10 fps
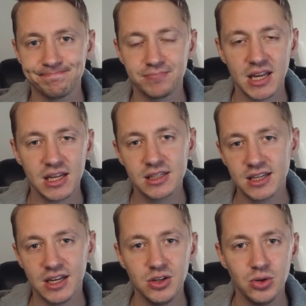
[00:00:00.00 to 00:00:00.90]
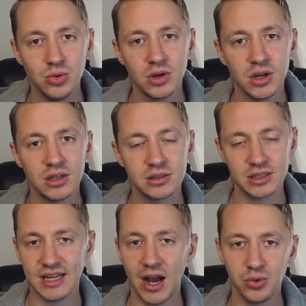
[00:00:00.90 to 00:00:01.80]
They continue to
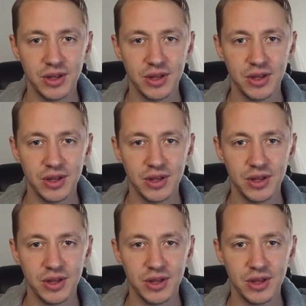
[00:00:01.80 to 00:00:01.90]
doubt,